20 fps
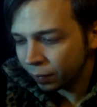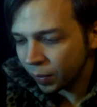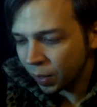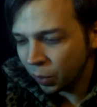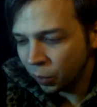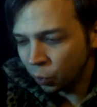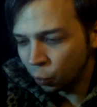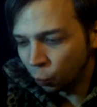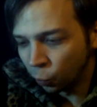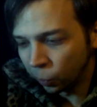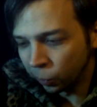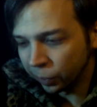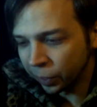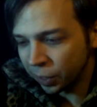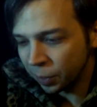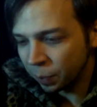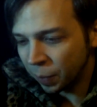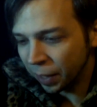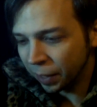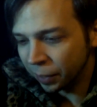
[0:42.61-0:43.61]
the world
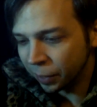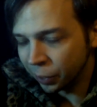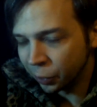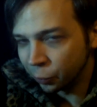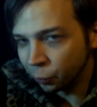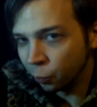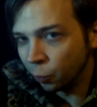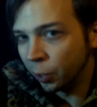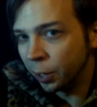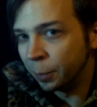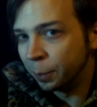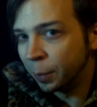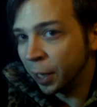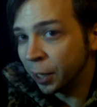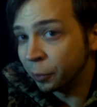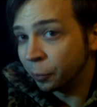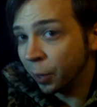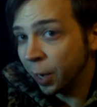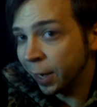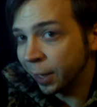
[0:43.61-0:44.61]
has been destroyed by
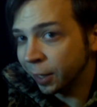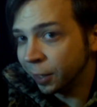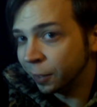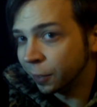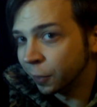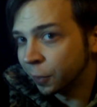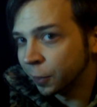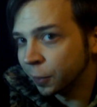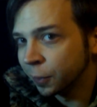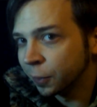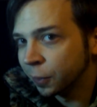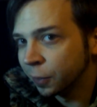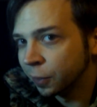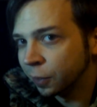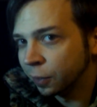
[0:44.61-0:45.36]
dragons,